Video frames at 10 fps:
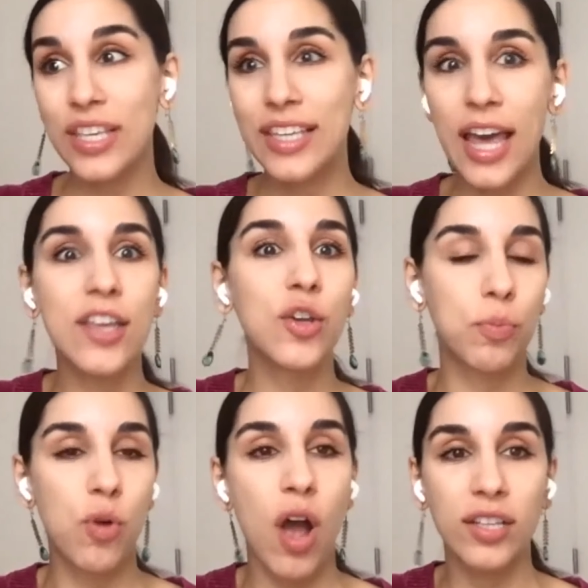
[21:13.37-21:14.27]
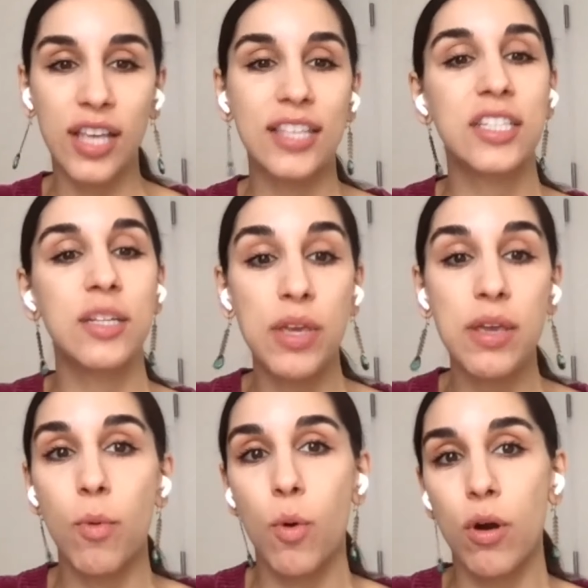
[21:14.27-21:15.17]
getting your process to be
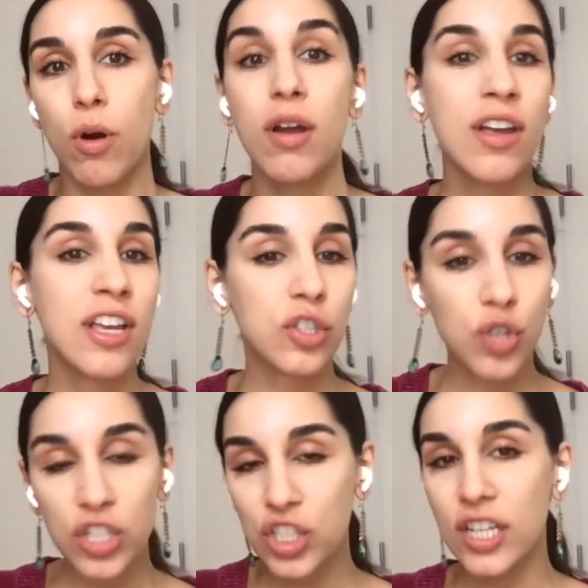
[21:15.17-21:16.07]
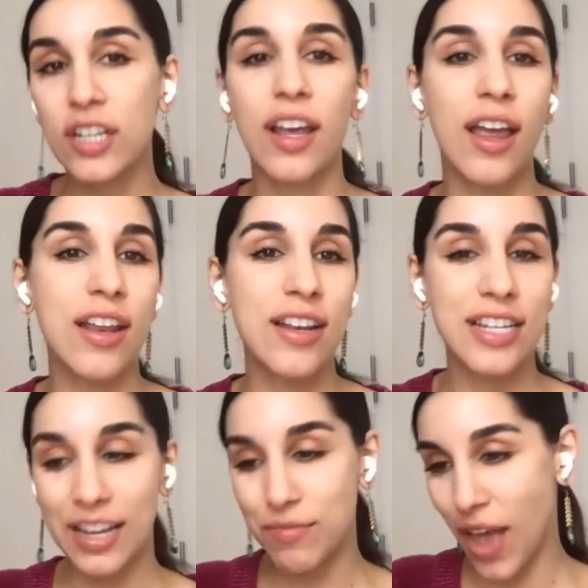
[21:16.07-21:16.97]
more stringent and
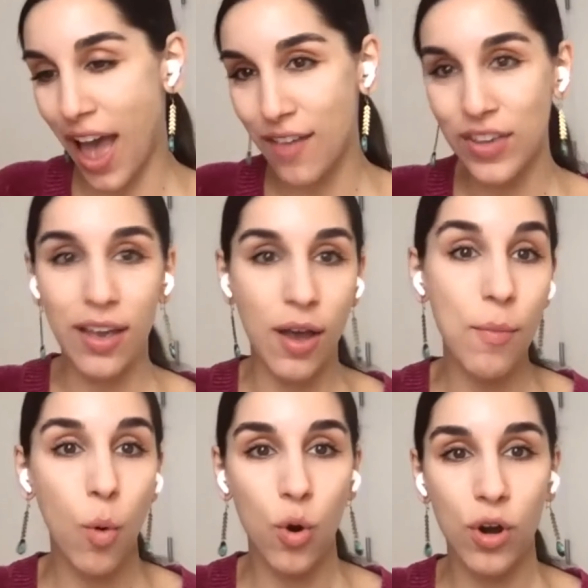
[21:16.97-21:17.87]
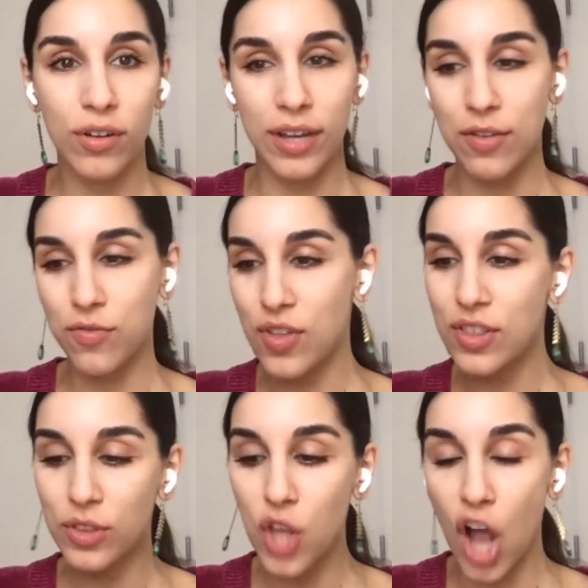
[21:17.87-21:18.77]
having a more kind of
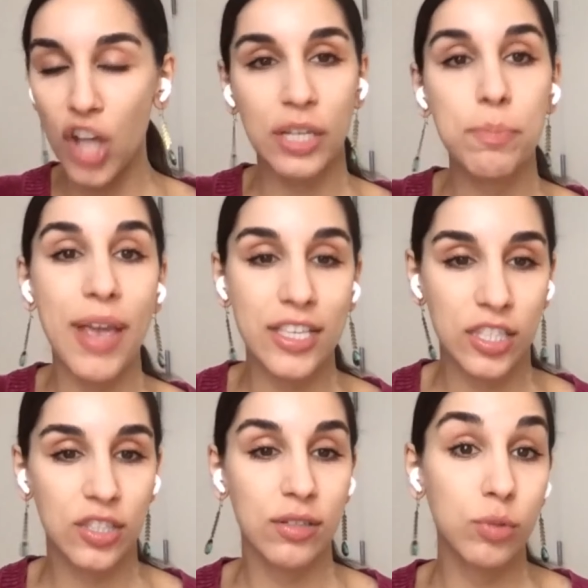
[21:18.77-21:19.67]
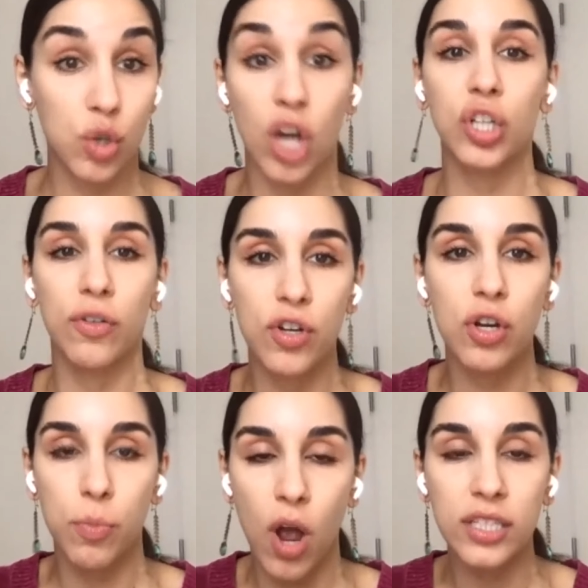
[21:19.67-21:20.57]
logic-based structure for
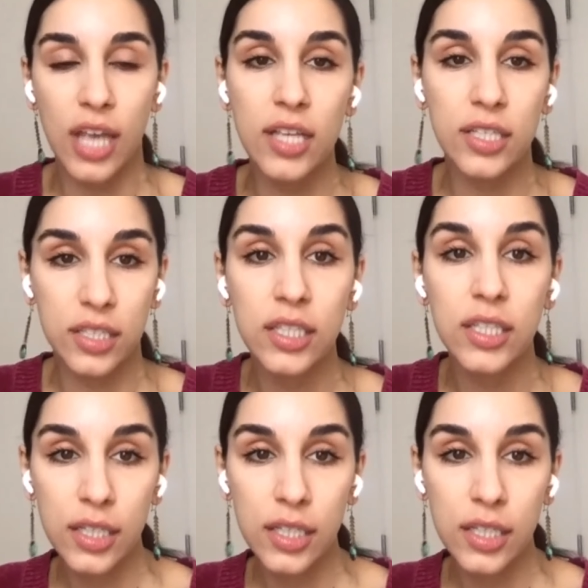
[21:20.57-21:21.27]
your process.